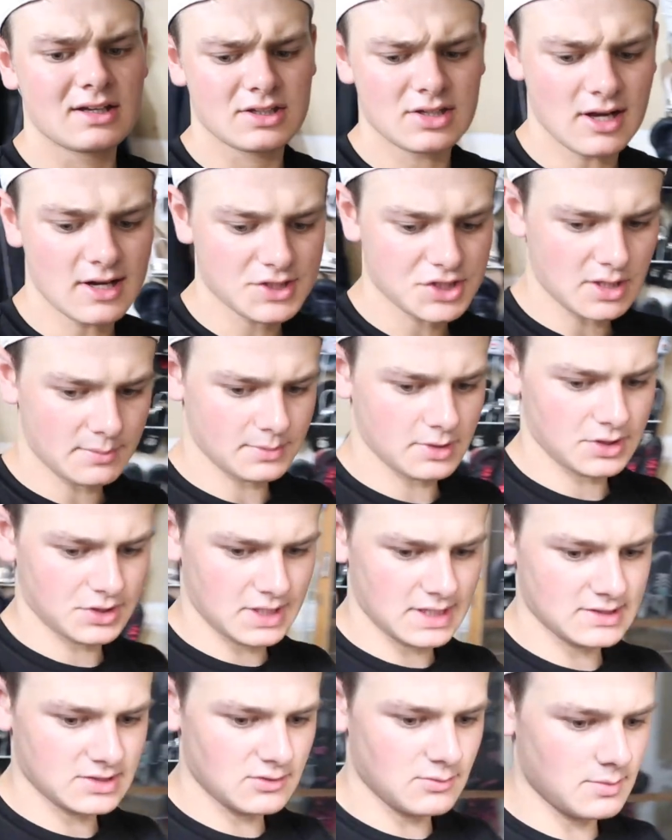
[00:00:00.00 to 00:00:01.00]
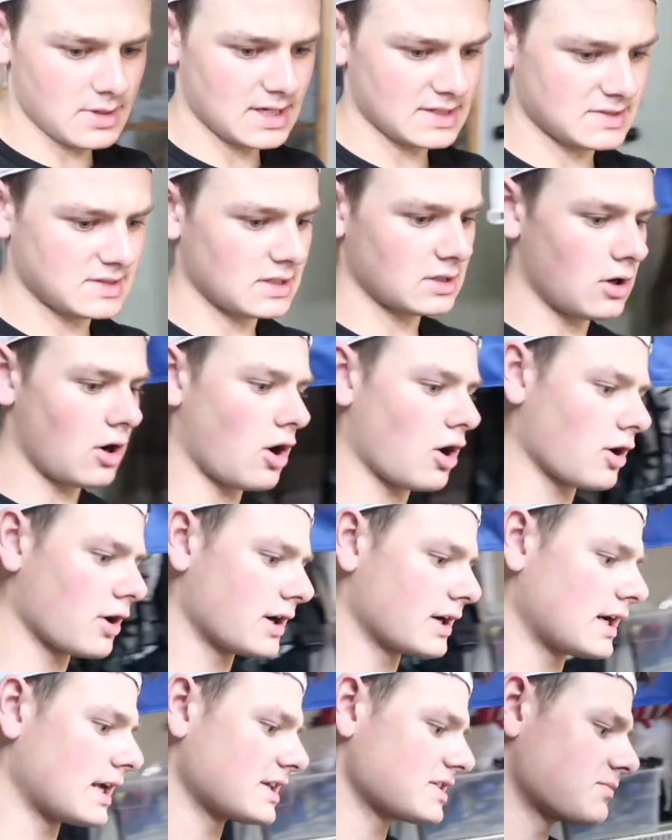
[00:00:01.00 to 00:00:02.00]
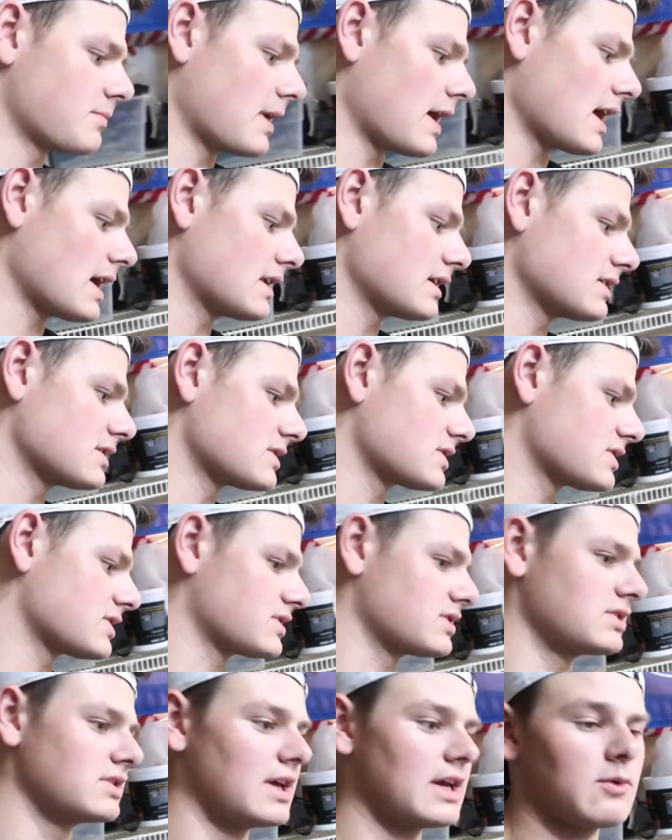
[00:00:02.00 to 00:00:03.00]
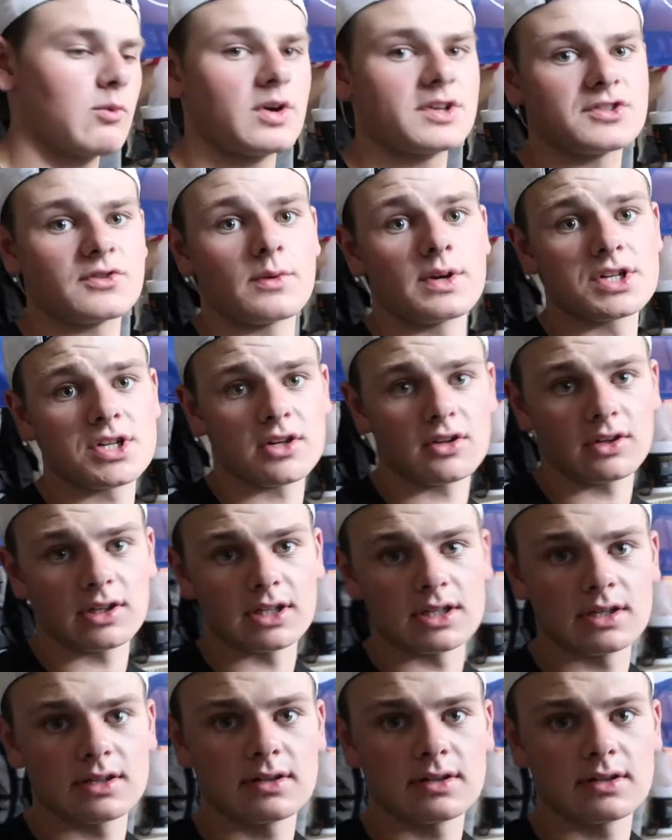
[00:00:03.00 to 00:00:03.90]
touch up the things you missed that aren't as bad as it was originally.